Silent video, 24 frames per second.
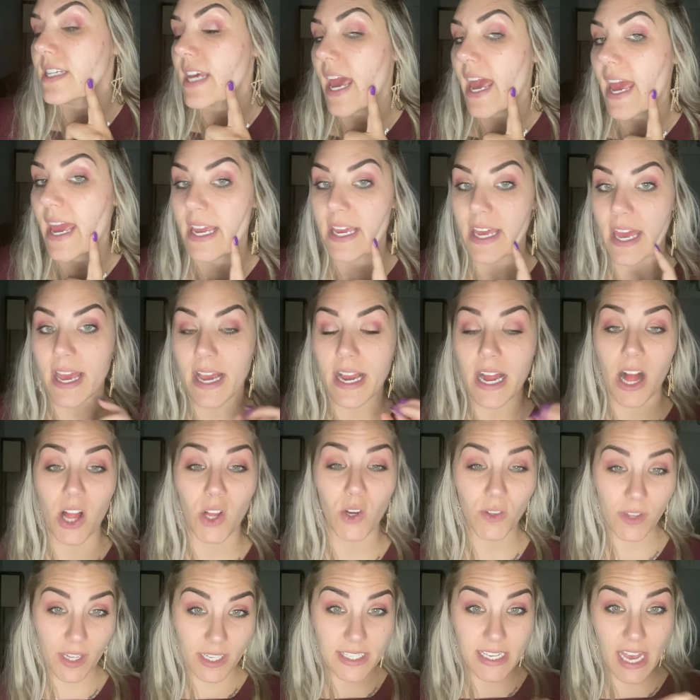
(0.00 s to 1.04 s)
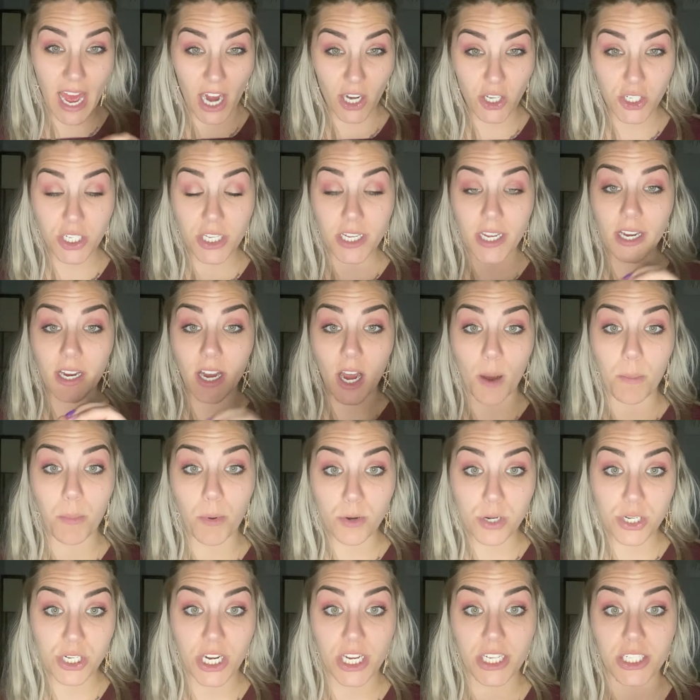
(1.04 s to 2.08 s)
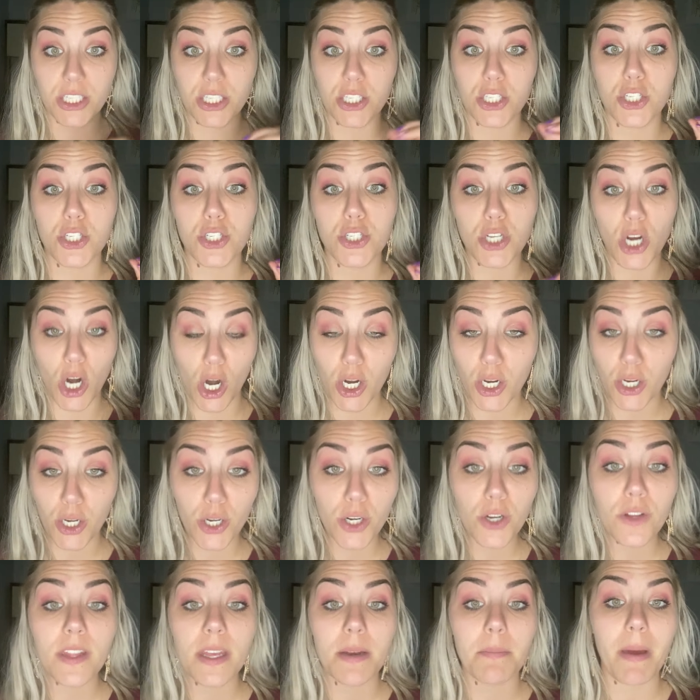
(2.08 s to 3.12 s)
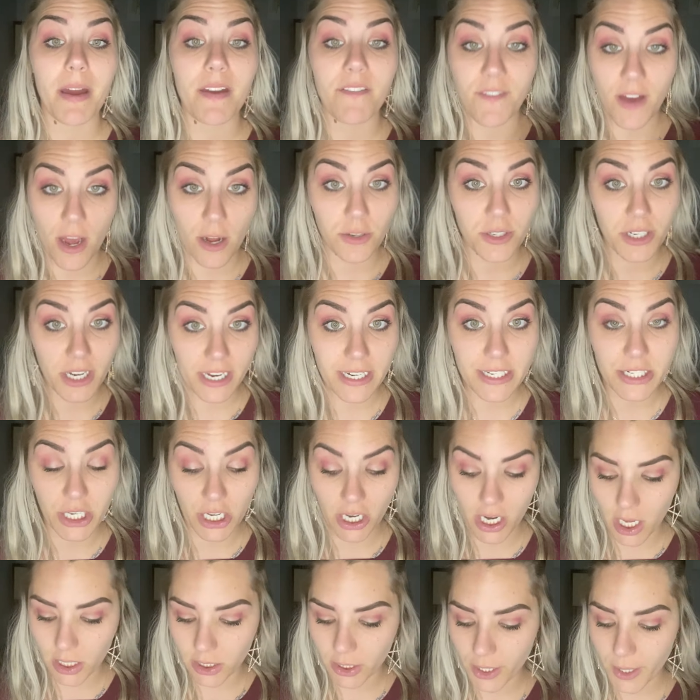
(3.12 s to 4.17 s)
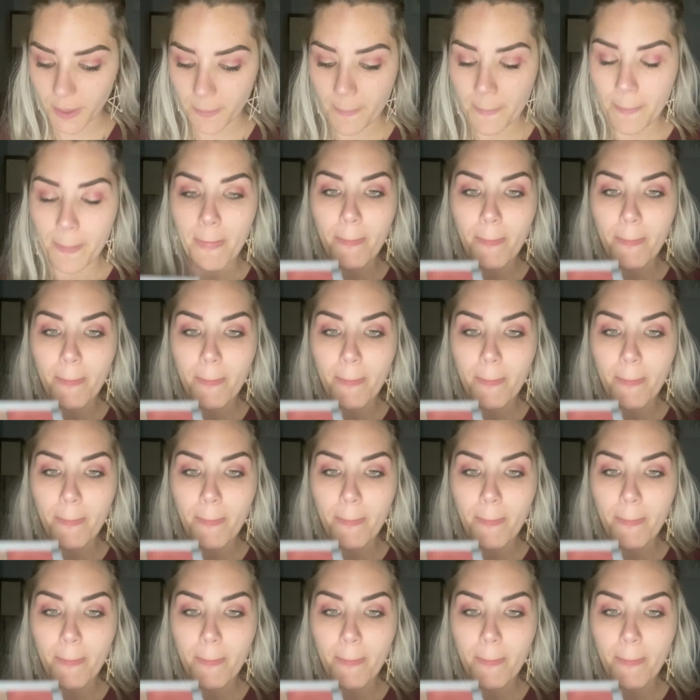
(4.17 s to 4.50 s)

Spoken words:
take a color that's actually a couple shades darker than my foundation color.